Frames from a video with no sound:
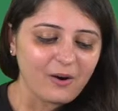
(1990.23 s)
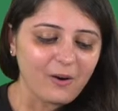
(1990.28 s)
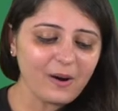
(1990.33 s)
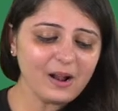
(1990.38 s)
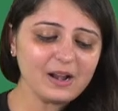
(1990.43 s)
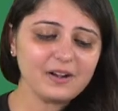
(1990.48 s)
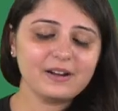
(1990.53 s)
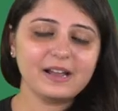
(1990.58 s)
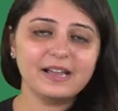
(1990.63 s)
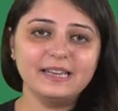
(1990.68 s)

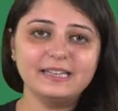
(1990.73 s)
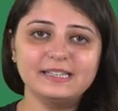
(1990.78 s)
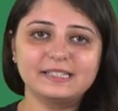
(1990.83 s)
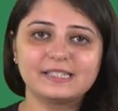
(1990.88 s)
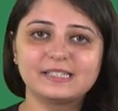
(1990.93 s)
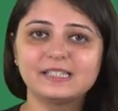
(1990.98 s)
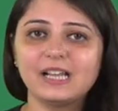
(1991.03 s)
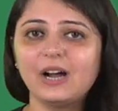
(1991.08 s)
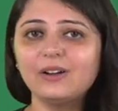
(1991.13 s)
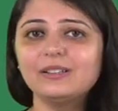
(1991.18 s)
All
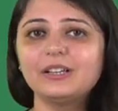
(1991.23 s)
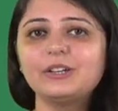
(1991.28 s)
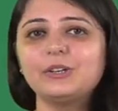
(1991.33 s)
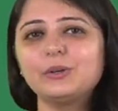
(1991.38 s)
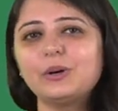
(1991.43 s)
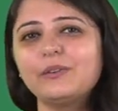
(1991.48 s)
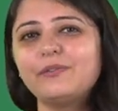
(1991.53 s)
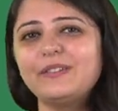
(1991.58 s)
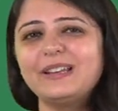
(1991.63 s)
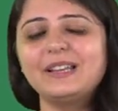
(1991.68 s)
right, now that
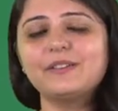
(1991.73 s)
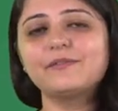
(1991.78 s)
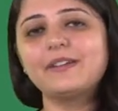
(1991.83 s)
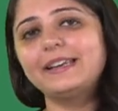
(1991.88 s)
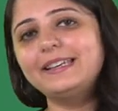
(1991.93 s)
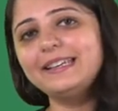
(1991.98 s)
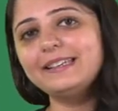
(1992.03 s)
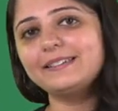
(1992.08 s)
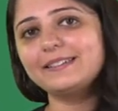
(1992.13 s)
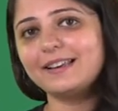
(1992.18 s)
you are feeling
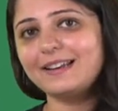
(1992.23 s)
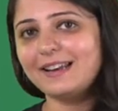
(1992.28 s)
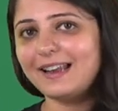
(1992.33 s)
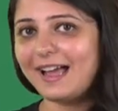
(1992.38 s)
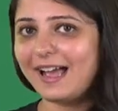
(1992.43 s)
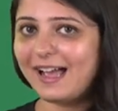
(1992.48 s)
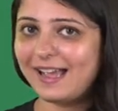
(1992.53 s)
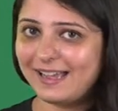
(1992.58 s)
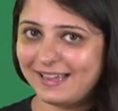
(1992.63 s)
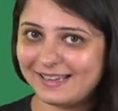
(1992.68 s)
very
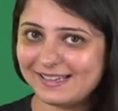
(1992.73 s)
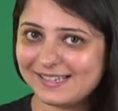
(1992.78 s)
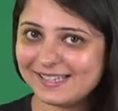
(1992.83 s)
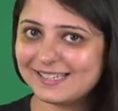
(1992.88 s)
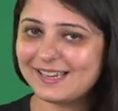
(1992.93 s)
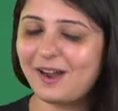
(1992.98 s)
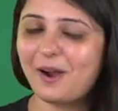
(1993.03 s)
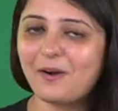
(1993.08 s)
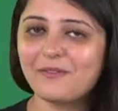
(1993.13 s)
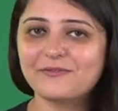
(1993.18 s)

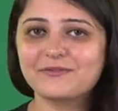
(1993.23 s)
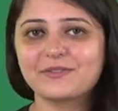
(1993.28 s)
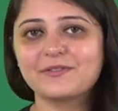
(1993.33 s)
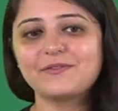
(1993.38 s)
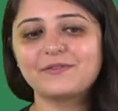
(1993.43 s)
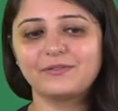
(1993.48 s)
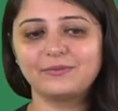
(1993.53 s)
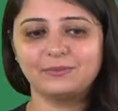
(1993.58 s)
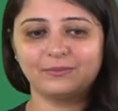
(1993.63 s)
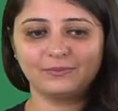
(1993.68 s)
relaxed after